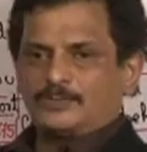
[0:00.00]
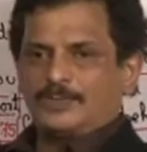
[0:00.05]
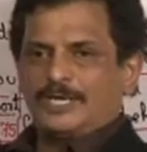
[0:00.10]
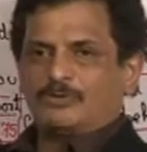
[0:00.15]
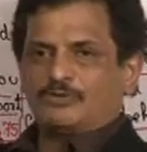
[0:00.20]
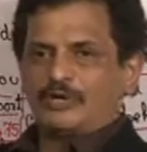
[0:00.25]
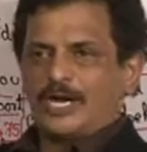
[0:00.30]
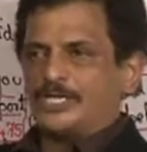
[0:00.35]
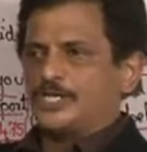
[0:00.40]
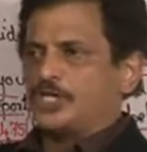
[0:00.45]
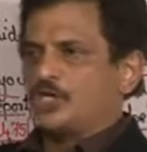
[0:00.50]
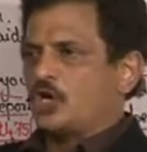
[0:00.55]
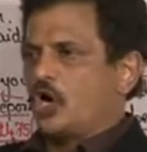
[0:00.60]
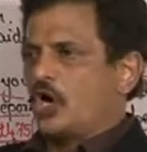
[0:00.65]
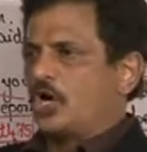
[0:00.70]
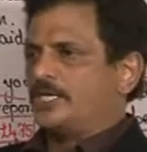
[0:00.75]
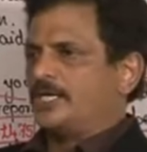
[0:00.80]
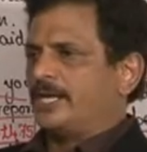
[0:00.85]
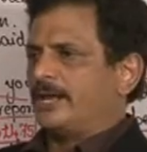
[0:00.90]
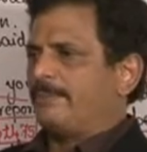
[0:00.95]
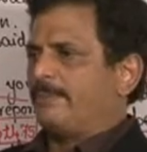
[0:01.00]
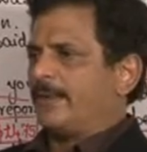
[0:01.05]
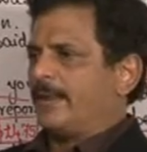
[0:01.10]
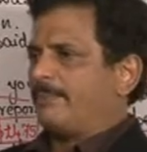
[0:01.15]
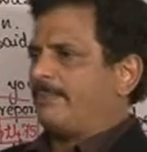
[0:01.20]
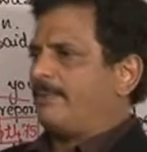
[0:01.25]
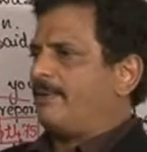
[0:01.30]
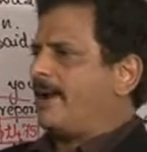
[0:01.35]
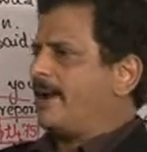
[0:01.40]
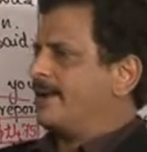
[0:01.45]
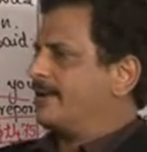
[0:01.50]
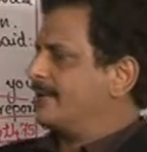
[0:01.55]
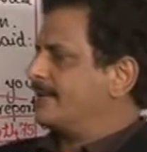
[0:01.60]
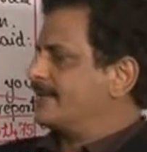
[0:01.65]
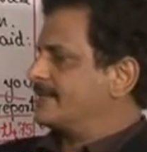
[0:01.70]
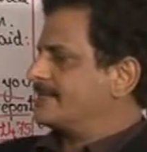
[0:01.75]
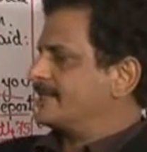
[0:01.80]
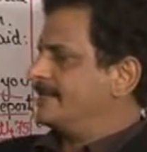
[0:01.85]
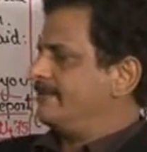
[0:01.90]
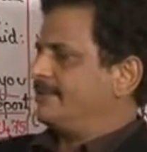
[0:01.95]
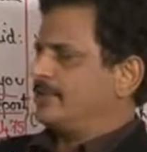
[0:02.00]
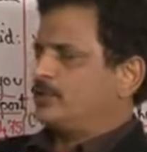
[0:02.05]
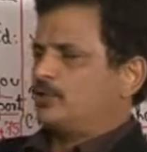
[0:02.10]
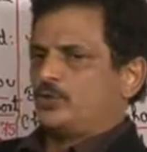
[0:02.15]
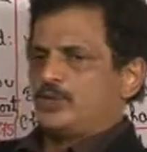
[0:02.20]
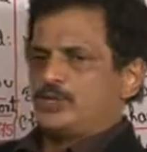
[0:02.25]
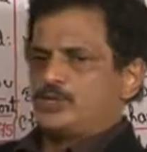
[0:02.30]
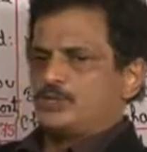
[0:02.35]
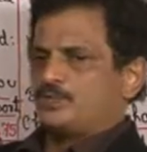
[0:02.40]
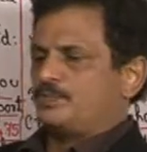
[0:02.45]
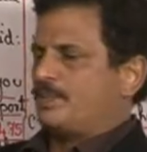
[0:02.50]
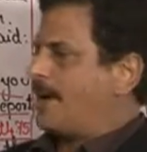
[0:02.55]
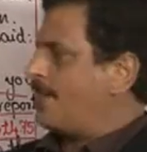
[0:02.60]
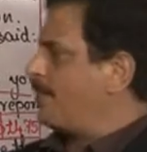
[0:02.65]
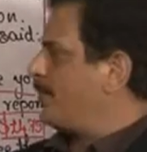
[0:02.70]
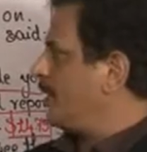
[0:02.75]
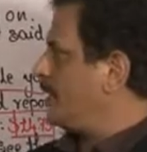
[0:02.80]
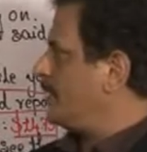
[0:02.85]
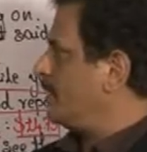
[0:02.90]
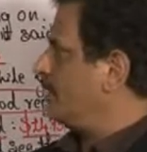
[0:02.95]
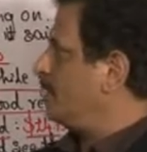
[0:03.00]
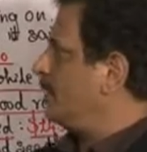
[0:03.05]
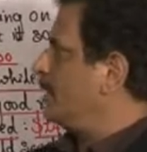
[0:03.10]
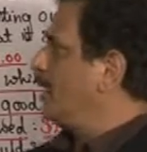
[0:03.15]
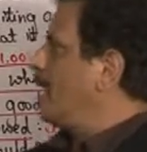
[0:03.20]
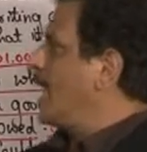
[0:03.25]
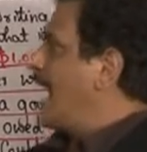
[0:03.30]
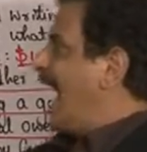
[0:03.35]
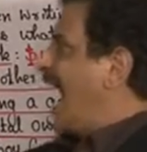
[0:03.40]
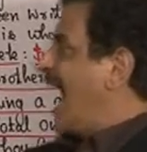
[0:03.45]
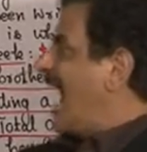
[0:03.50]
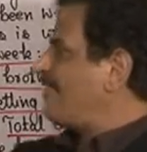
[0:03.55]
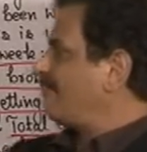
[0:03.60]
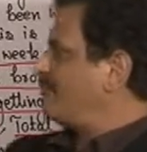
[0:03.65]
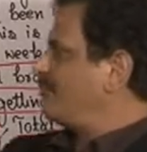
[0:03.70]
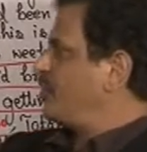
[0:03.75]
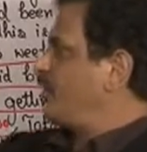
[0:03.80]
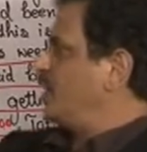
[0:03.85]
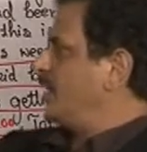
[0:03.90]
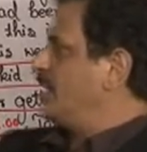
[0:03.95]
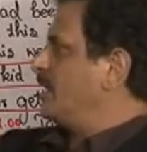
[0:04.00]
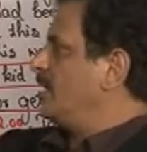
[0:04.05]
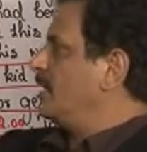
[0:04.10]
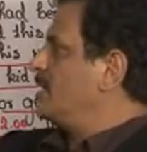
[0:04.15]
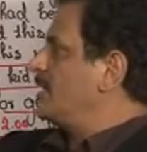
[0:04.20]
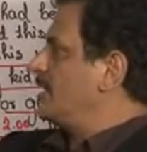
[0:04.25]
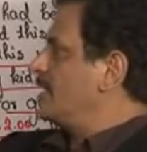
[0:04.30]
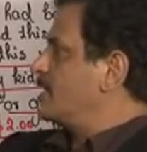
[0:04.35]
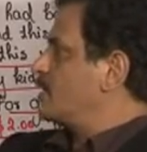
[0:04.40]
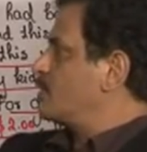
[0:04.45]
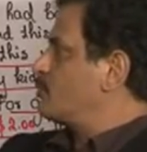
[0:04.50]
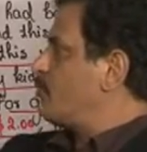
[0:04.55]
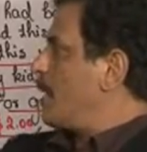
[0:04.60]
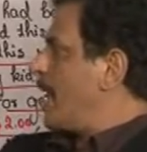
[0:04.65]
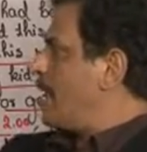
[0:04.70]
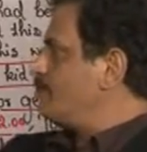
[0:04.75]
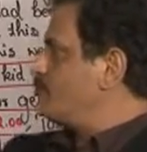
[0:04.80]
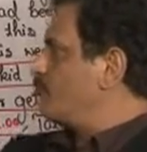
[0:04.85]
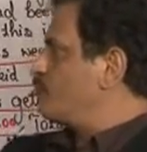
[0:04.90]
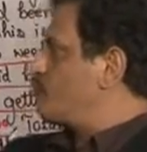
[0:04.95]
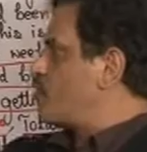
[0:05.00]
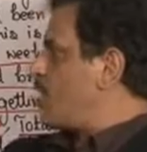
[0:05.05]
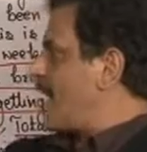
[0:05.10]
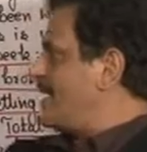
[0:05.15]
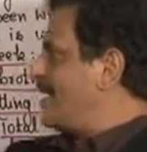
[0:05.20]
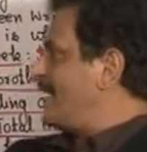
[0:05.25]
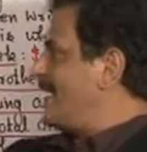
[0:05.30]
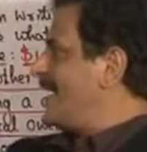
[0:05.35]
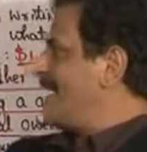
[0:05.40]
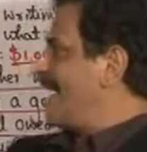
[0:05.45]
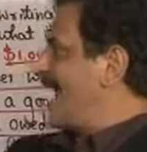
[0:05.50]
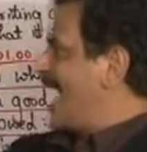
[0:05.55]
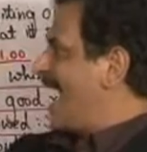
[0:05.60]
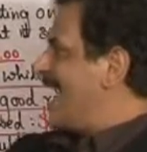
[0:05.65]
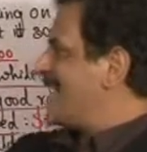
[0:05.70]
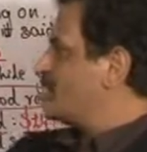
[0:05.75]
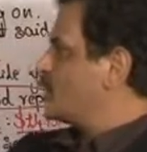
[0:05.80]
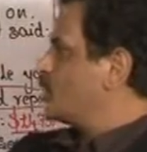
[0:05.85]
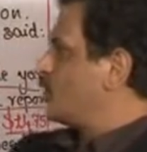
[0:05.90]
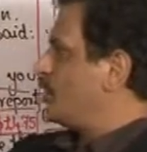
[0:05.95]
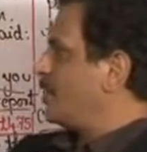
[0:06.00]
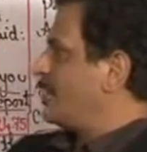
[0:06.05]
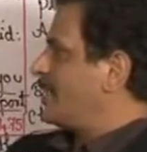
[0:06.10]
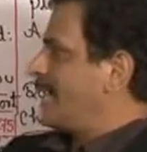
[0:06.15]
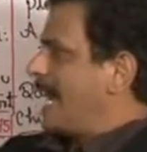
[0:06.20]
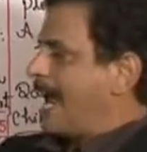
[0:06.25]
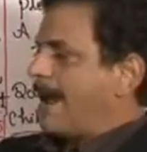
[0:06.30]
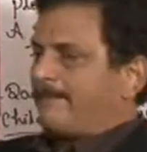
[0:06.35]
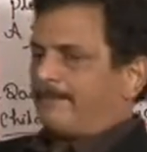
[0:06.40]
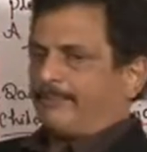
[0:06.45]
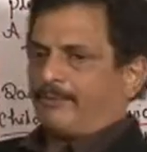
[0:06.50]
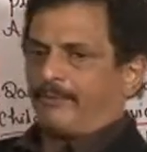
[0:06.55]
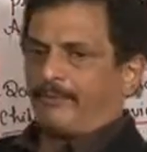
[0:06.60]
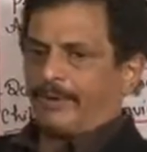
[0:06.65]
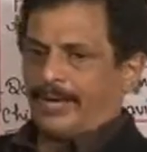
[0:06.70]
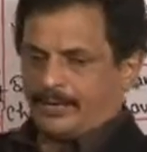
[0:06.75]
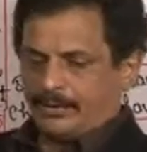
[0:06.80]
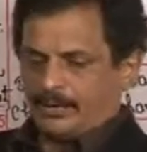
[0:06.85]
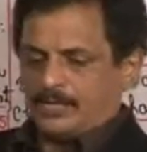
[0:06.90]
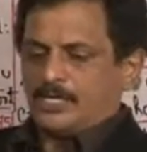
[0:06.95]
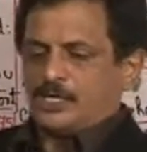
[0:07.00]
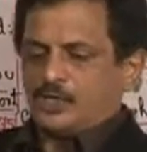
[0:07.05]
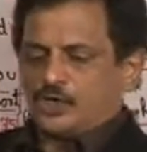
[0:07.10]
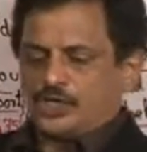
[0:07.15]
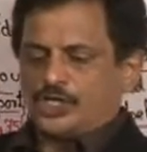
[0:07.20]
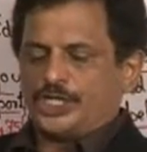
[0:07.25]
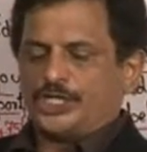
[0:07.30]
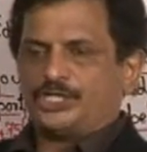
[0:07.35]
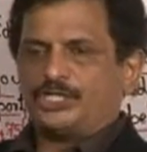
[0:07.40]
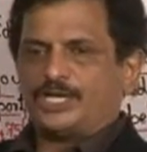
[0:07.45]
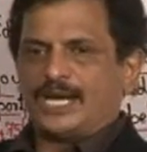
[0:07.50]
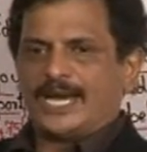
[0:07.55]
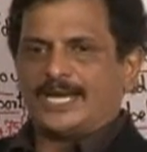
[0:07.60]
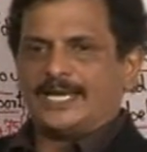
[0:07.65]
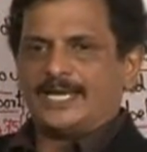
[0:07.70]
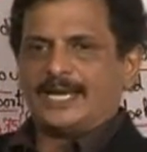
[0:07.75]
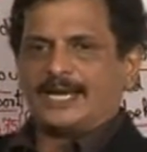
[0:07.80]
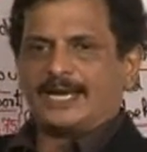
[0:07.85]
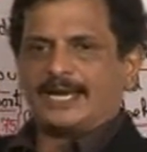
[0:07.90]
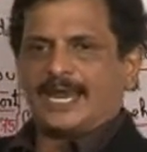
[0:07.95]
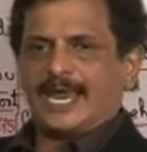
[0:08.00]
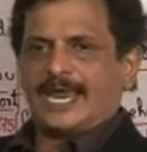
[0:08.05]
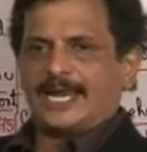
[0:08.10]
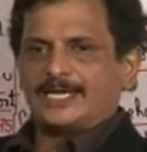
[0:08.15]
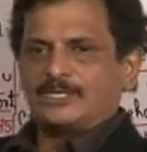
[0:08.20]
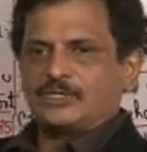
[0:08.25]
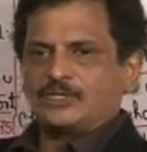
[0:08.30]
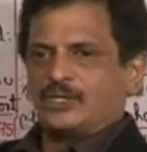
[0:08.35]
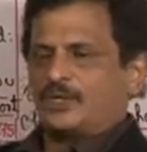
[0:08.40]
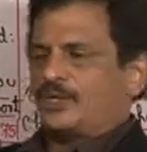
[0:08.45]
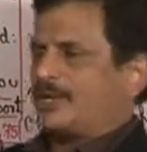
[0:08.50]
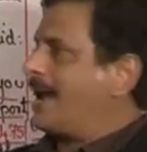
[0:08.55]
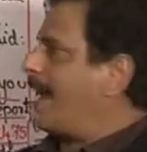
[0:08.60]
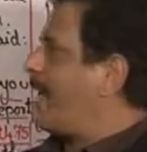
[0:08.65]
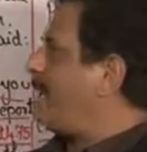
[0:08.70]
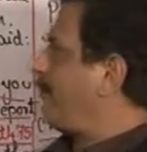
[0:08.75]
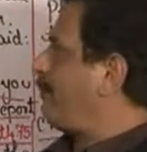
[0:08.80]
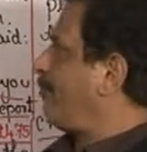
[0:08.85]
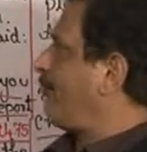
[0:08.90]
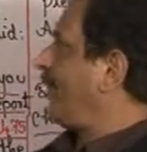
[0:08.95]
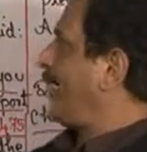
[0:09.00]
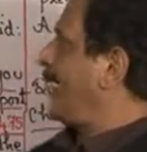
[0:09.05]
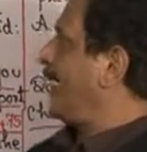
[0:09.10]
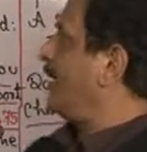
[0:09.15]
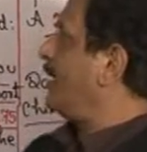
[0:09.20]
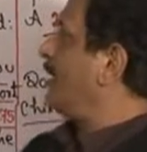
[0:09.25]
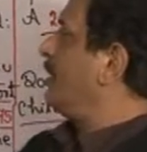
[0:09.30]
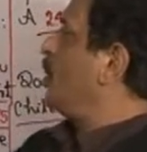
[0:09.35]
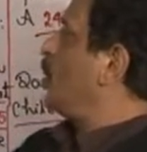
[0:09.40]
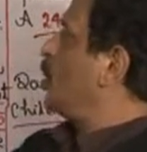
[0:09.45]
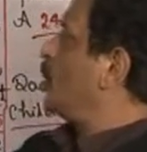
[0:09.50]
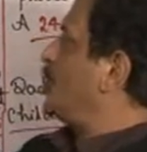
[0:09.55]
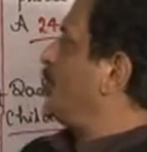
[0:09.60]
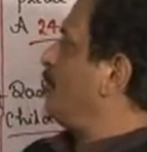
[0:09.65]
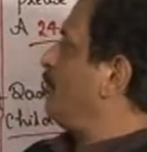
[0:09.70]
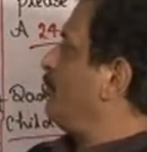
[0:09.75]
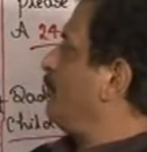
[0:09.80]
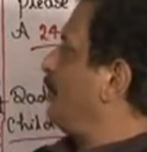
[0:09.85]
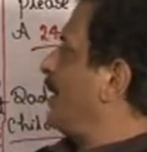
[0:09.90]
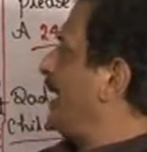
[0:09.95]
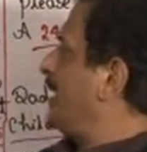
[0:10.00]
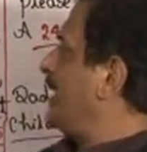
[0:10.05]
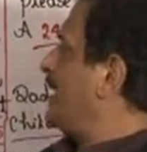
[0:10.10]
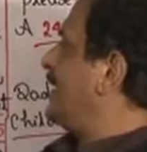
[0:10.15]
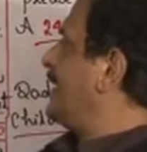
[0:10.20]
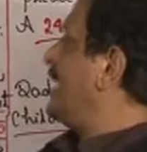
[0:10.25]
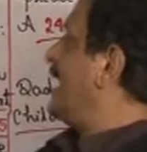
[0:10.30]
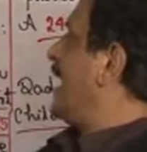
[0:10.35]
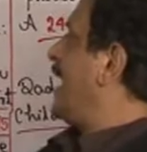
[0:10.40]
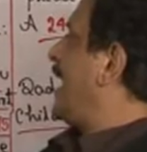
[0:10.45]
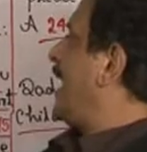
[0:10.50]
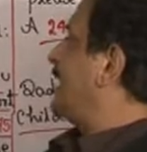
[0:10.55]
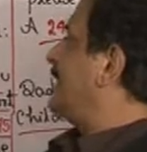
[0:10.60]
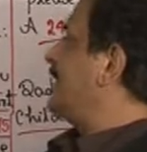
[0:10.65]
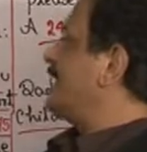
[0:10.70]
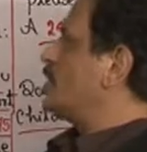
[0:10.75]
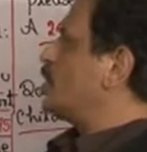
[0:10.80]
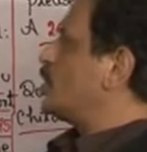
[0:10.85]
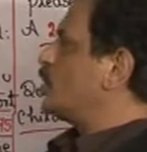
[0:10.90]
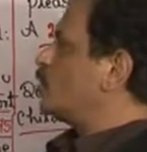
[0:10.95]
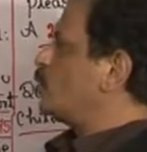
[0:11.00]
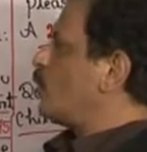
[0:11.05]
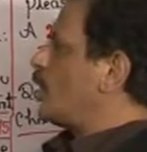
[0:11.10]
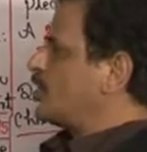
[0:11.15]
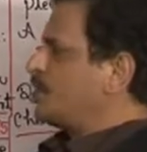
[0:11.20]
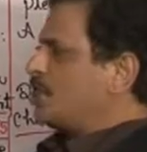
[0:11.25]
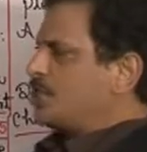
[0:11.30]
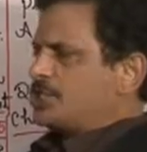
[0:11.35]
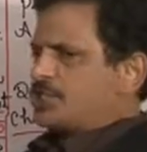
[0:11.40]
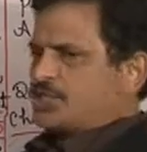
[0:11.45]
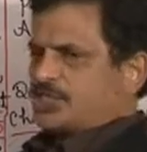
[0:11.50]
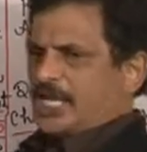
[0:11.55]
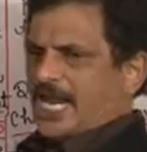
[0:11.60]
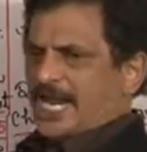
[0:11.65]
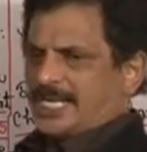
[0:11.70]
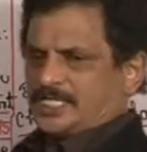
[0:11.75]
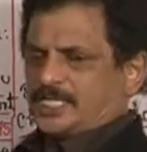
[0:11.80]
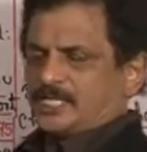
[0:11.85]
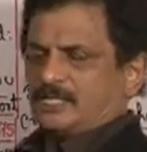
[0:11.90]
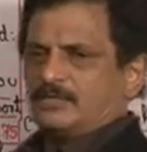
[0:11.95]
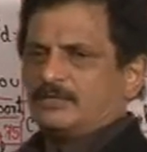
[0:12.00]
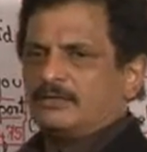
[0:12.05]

been writing on a paper and he has given to his mother. After his mom dried her hands on an apron, she dried her hands on the apron. She read it and this is what it said.